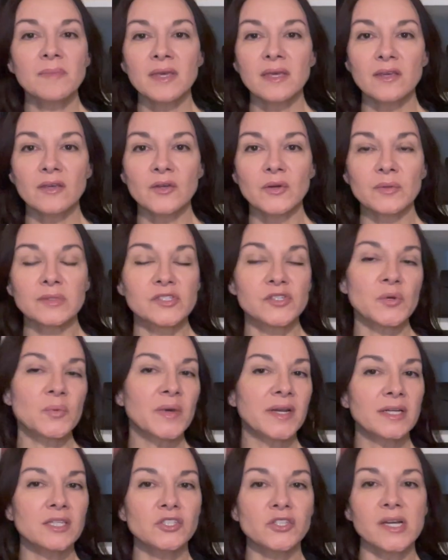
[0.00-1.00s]
you know, it's your
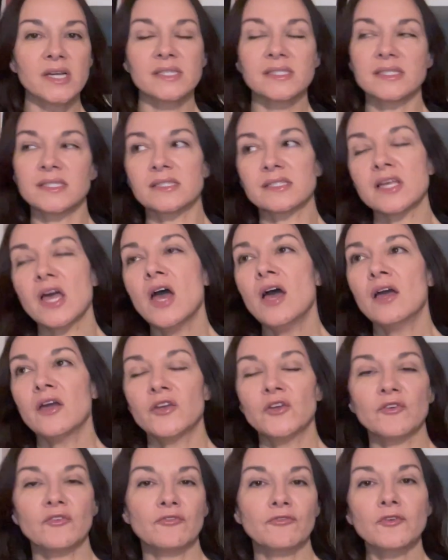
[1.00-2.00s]
wedding dress, it's
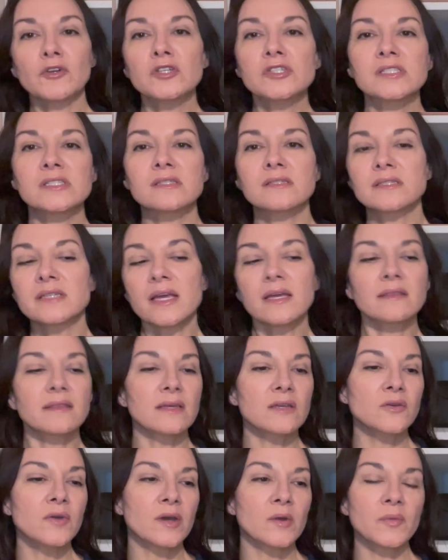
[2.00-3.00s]
your first date that
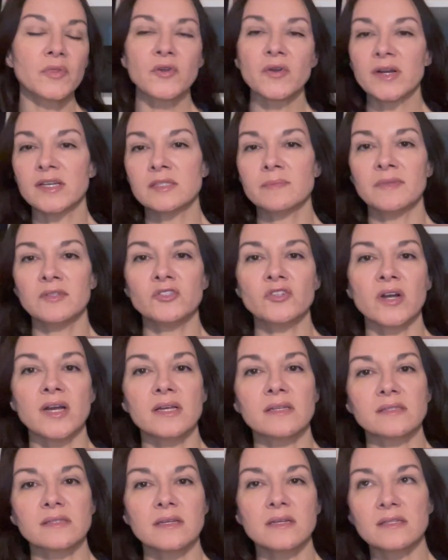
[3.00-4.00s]
you had with your husband
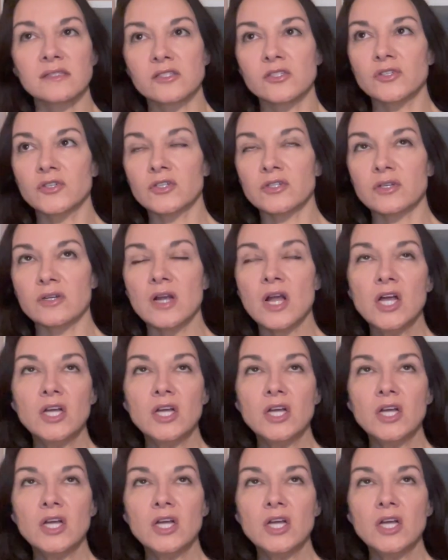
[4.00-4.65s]
dress, it's your